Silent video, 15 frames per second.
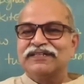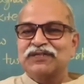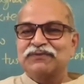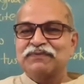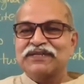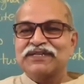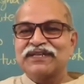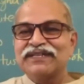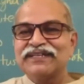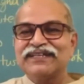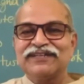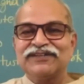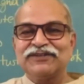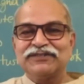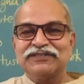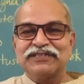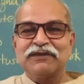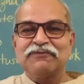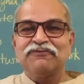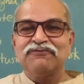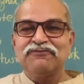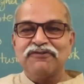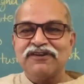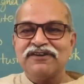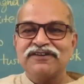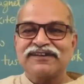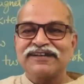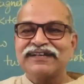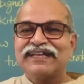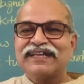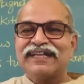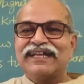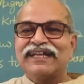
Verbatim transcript: especially on some fur,